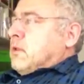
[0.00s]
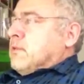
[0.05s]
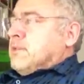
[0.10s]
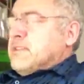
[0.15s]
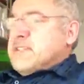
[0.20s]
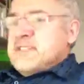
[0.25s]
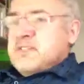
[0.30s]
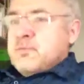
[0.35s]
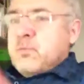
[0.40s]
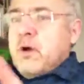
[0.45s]

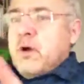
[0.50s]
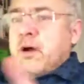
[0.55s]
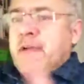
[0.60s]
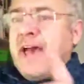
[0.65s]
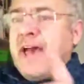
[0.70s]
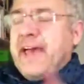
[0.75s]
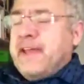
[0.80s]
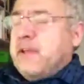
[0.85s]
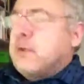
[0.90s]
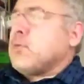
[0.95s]
this is why I
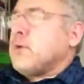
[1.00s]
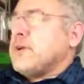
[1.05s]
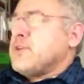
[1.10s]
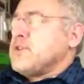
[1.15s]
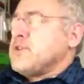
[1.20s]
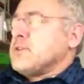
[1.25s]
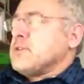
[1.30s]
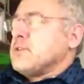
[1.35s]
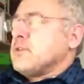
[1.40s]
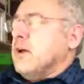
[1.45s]
hate
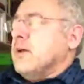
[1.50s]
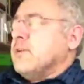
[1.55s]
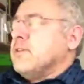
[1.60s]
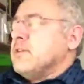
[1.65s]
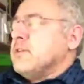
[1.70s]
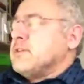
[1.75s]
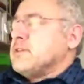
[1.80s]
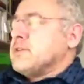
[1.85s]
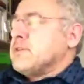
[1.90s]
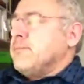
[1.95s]
questions like
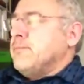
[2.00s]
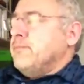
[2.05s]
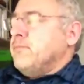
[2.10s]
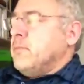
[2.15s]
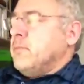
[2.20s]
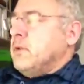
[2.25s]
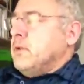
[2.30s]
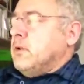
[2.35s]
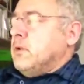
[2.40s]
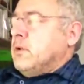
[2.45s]
this.
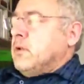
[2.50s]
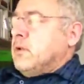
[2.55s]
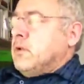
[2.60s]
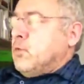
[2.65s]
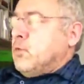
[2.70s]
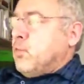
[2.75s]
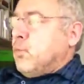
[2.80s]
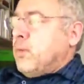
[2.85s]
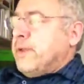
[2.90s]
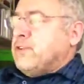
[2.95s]

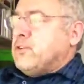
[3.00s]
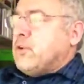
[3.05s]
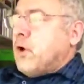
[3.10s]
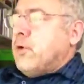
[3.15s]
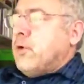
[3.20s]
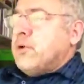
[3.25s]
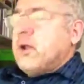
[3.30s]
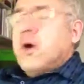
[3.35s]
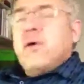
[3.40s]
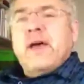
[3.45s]
We
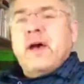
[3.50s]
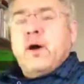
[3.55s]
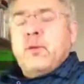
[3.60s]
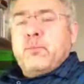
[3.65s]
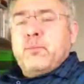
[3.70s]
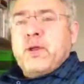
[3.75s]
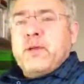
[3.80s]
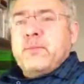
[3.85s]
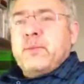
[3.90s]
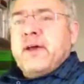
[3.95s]
don't know how
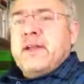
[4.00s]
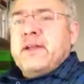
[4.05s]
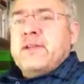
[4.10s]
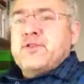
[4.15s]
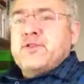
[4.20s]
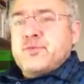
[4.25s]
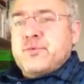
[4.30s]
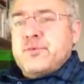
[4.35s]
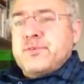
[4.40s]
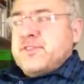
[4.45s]
prepaid
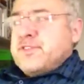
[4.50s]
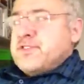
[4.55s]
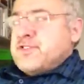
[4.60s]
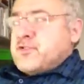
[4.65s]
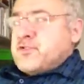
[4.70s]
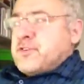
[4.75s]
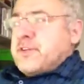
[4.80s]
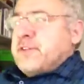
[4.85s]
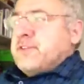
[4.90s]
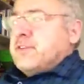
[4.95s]
insurance is
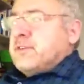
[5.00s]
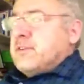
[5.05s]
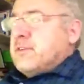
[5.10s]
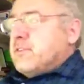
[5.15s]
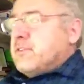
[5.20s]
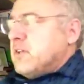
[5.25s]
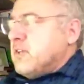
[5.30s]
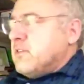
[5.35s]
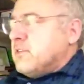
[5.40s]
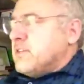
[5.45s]
treated.
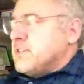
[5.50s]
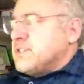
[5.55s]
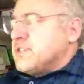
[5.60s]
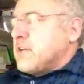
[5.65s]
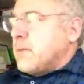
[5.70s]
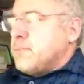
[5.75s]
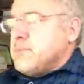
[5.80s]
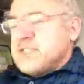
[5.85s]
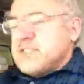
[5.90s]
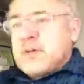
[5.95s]
There's
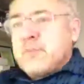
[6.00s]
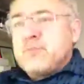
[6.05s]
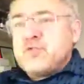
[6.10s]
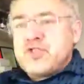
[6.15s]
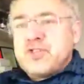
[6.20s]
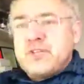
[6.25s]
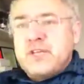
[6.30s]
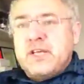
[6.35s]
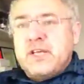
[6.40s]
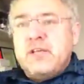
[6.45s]
some
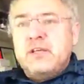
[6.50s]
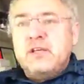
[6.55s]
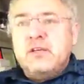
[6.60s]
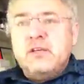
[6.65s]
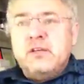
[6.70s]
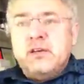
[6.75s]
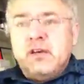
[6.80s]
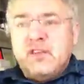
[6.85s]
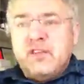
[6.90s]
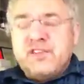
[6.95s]
assumption here,
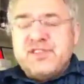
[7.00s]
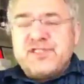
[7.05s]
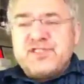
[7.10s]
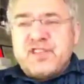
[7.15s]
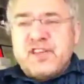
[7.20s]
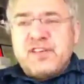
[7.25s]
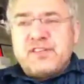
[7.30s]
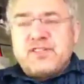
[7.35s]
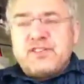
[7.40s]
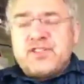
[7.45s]
and this
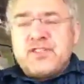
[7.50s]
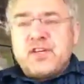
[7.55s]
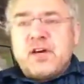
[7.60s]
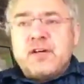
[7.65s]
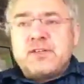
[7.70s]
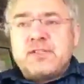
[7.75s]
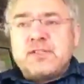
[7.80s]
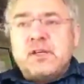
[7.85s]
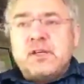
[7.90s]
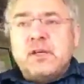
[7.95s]
text
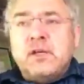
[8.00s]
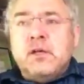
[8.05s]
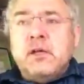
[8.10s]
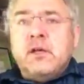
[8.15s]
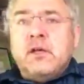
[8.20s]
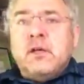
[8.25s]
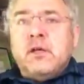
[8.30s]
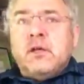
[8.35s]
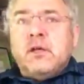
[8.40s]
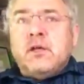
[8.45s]
sucks.
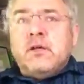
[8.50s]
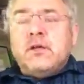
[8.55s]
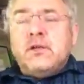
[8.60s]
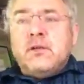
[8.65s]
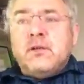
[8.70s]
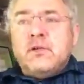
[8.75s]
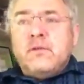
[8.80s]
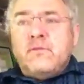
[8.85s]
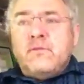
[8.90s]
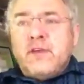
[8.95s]

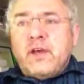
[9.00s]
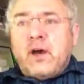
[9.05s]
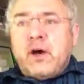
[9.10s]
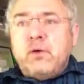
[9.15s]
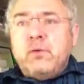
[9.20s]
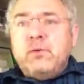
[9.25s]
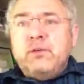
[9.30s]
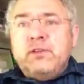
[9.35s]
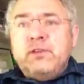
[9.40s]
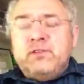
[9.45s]
The
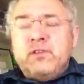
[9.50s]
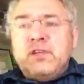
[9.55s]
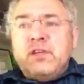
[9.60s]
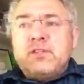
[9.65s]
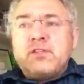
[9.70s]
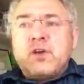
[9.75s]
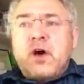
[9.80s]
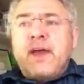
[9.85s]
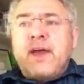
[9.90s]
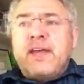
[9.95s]
only
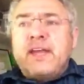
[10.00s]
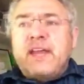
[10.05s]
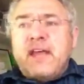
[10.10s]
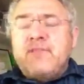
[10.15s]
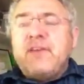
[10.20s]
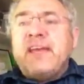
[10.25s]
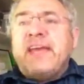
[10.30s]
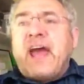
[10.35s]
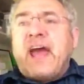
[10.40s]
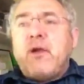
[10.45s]
things I can
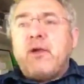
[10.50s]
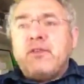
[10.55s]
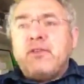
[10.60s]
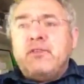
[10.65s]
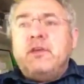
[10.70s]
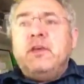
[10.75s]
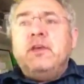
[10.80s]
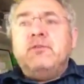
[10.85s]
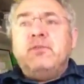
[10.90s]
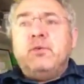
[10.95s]
ever
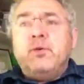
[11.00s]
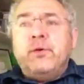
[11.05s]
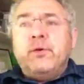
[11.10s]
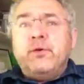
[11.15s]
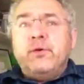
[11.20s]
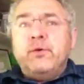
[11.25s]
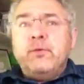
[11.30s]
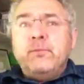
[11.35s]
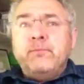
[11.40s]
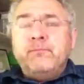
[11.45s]
guarantee for
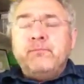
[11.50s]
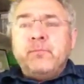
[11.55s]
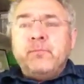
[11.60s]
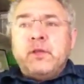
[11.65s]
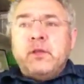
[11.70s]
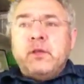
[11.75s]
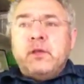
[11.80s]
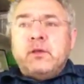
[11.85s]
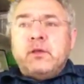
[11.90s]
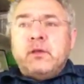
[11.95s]
you
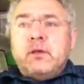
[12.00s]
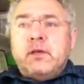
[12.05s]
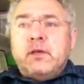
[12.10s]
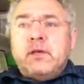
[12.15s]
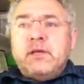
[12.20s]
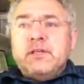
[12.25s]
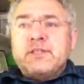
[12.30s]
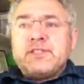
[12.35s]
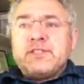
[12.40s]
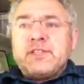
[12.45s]

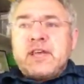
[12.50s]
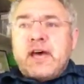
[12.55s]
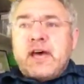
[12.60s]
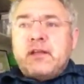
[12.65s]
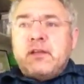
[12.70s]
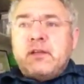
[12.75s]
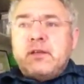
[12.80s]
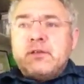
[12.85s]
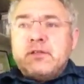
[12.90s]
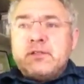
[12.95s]
is
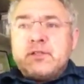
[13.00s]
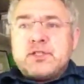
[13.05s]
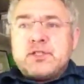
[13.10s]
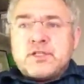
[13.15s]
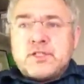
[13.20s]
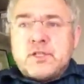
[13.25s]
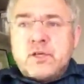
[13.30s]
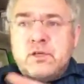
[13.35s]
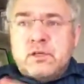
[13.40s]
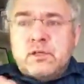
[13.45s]
that
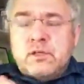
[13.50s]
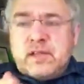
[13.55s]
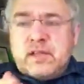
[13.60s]
certain